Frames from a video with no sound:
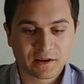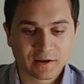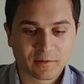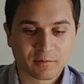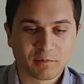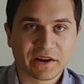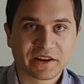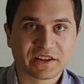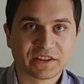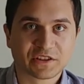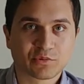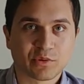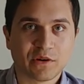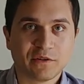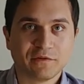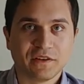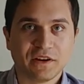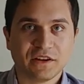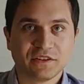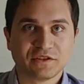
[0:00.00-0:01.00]
Buy a
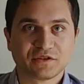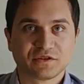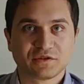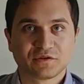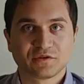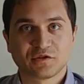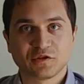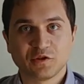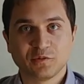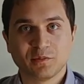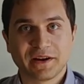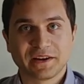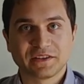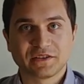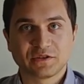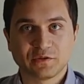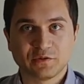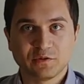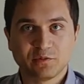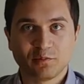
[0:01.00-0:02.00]
12-inch
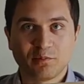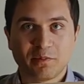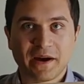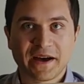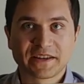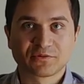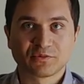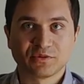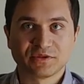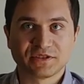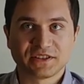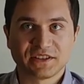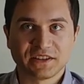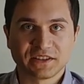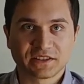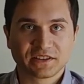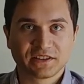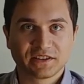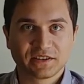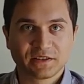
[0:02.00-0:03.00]
2x2 basswood
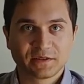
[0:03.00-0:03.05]
stick.